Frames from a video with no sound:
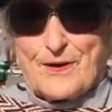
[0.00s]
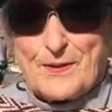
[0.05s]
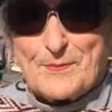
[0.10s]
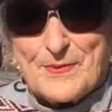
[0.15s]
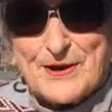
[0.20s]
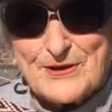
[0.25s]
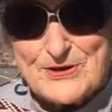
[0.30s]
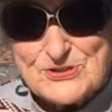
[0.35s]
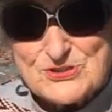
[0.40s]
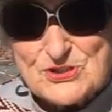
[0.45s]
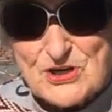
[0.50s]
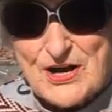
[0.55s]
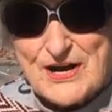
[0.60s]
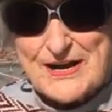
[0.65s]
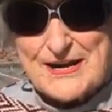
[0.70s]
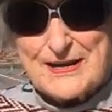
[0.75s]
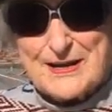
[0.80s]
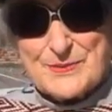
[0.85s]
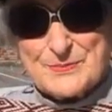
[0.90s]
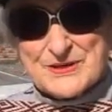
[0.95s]
or I might have
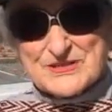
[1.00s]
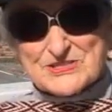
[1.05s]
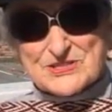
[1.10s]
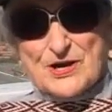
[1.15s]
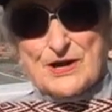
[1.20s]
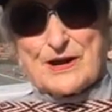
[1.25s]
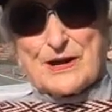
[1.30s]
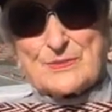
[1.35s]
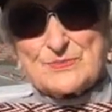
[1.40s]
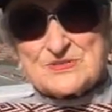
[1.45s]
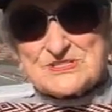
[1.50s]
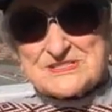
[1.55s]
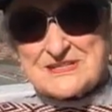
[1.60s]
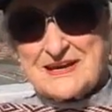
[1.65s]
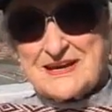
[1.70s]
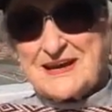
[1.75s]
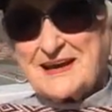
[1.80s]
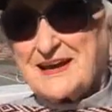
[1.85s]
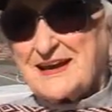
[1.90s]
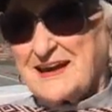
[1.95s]
shot him at times.
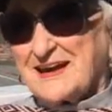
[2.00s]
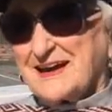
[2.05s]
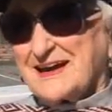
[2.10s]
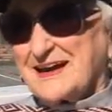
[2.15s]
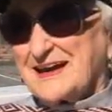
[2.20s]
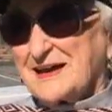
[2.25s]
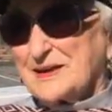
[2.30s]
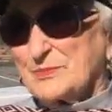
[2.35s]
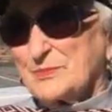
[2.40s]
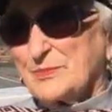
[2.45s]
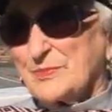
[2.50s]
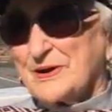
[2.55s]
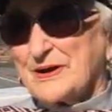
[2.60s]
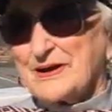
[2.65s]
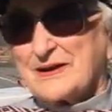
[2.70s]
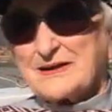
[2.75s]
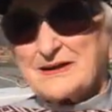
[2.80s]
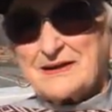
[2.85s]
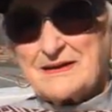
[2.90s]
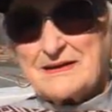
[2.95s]

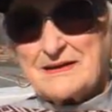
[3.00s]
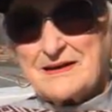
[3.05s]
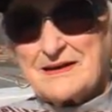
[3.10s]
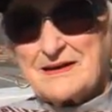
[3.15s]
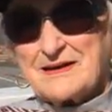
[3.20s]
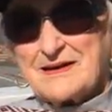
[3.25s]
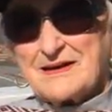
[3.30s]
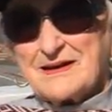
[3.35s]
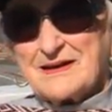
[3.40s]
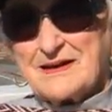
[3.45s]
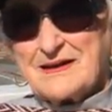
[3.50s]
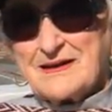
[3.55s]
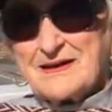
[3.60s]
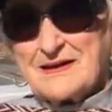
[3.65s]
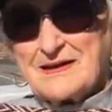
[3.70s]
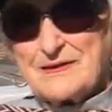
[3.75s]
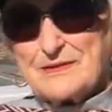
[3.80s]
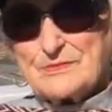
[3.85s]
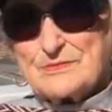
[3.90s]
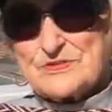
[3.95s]
But
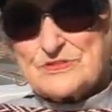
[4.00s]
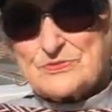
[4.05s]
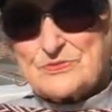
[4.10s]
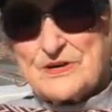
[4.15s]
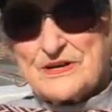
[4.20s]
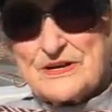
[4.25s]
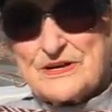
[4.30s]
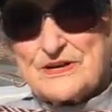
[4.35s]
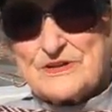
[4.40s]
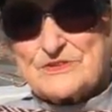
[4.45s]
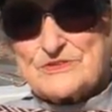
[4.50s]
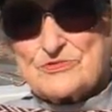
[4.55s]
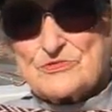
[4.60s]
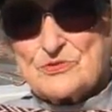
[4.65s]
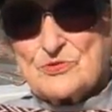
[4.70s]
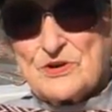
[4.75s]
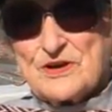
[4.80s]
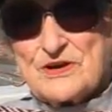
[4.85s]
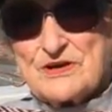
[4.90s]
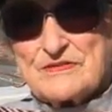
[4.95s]
it was really a
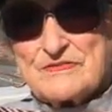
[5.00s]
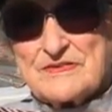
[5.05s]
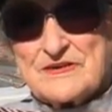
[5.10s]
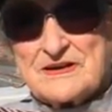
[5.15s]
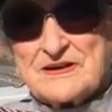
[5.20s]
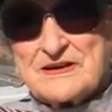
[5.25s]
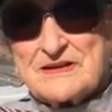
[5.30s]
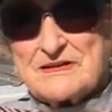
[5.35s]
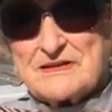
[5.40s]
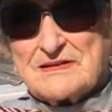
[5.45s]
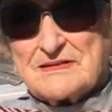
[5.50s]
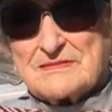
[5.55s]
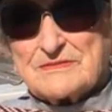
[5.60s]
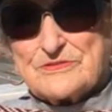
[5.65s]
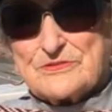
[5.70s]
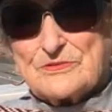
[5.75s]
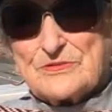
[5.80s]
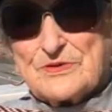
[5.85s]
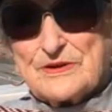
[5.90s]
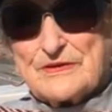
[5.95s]
true love,
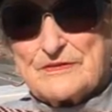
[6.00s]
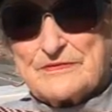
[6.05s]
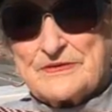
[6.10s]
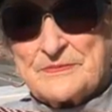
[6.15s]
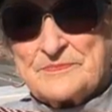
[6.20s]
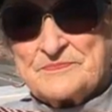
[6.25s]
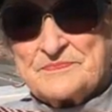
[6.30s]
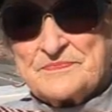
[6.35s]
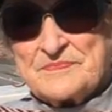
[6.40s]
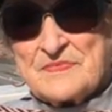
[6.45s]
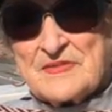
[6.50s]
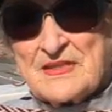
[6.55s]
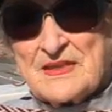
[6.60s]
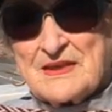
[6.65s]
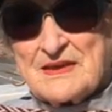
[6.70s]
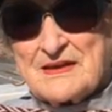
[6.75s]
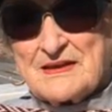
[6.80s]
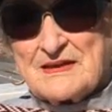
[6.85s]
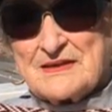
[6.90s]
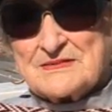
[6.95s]
true
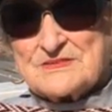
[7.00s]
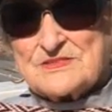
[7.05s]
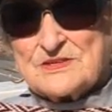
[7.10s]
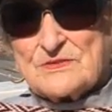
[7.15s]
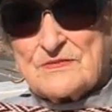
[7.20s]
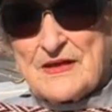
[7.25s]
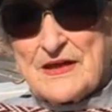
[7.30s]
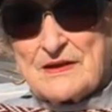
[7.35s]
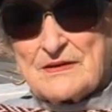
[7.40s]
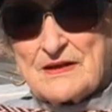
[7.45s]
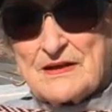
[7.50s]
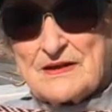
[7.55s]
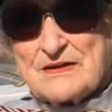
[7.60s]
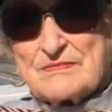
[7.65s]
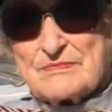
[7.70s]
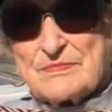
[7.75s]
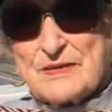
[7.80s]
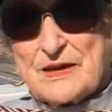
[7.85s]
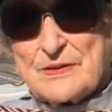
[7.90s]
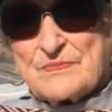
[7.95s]
love. So that I
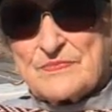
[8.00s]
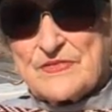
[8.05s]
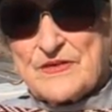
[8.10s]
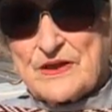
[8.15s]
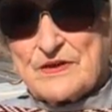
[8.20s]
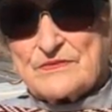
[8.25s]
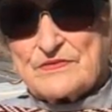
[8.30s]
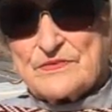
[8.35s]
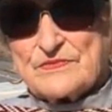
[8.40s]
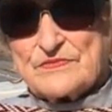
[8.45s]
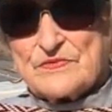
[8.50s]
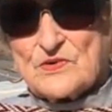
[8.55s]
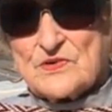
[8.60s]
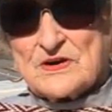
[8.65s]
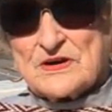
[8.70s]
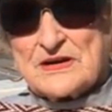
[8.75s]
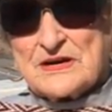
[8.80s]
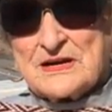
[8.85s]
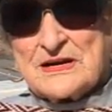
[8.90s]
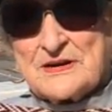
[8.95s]
am thankful
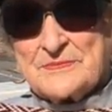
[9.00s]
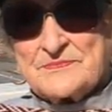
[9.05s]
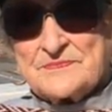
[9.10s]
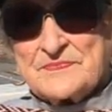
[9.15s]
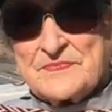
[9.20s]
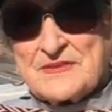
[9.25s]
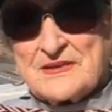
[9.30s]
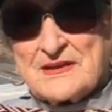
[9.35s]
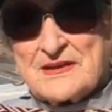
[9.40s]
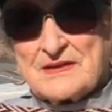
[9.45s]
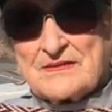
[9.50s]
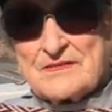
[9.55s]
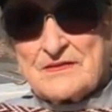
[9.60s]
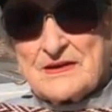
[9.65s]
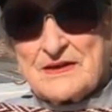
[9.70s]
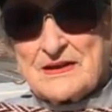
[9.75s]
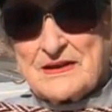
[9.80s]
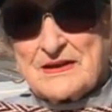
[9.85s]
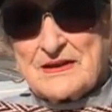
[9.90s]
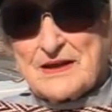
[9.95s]

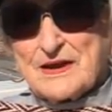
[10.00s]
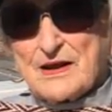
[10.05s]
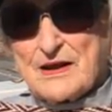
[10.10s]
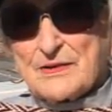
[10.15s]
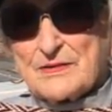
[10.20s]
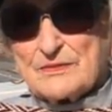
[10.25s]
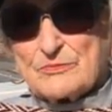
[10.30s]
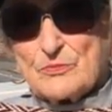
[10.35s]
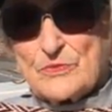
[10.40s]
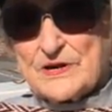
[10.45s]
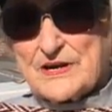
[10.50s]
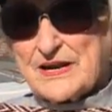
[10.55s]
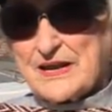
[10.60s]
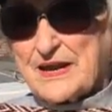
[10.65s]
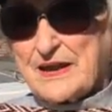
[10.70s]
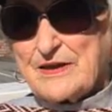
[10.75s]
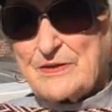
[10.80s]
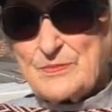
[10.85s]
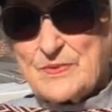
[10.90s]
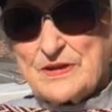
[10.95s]
for. I got what
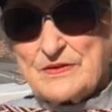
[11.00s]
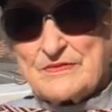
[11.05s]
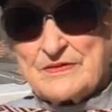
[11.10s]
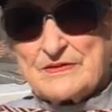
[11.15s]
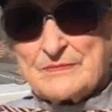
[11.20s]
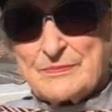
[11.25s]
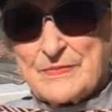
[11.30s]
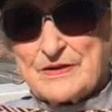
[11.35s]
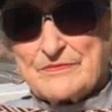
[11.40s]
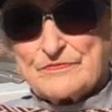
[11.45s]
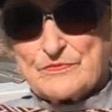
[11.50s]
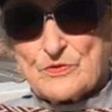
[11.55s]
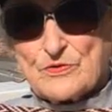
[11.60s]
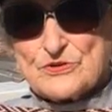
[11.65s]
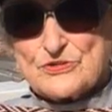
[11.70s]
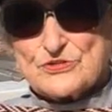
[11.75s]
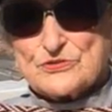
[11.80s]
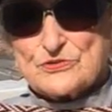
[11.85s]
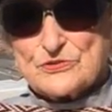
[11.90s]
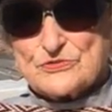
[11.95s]
it gave me, my
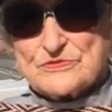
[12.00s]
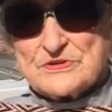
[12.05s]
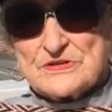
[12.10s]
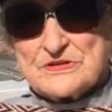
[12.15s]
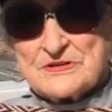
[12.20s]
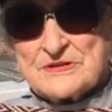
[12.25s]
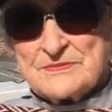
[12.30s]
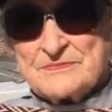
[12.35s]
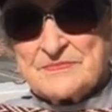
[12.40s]
four children,